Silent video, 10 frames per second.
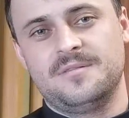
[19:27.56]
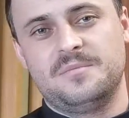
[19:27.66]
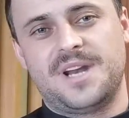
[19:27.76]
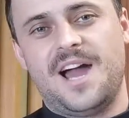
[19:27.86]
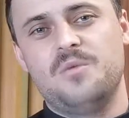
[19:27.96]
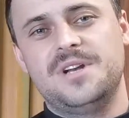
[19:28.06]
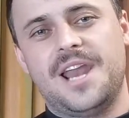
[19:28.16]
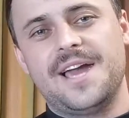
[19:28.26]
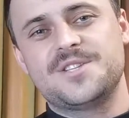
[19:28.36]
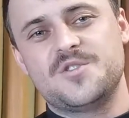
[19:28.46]
But I would
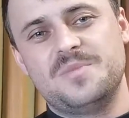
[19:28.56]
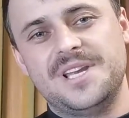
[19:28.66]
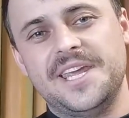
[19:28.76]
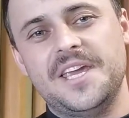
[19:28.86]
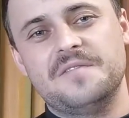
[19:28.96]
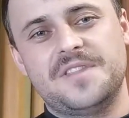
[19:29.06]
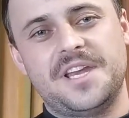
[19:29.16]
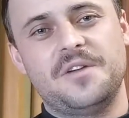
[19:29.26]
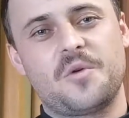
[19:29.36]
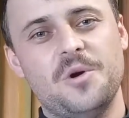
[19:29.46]
like to believe that
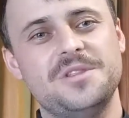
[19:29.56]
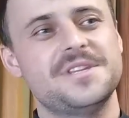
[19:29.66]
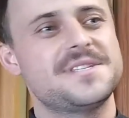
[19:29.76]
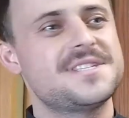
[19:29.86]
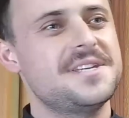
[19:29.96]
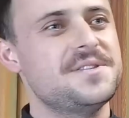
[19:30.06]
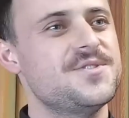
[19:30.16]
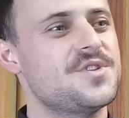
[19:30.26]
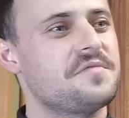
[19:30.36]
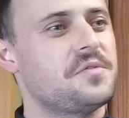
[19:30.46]
he wrote the
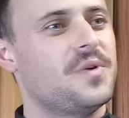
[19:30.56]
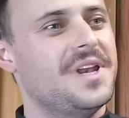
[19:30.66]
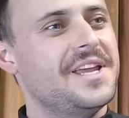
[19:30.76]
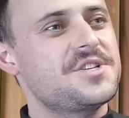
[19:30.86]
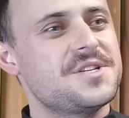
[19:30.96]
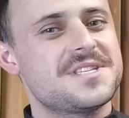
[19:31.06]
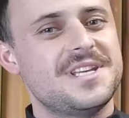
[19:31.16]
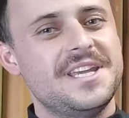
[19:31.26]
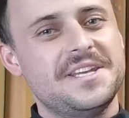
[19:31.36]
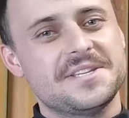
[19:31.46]
sins of the religious
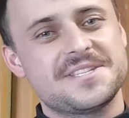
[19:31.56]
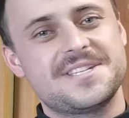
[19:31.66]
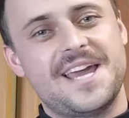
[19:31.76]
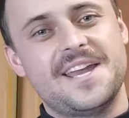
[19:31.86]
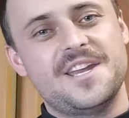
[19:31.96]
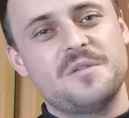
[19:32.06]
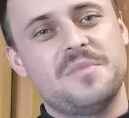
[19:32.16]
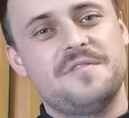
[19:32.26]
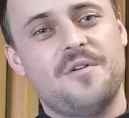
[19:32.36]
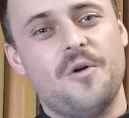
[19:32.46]
leaders standing
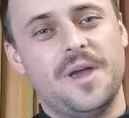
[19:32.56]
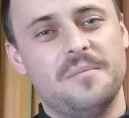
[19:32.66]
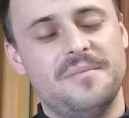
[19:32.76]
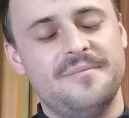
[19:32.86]
before him.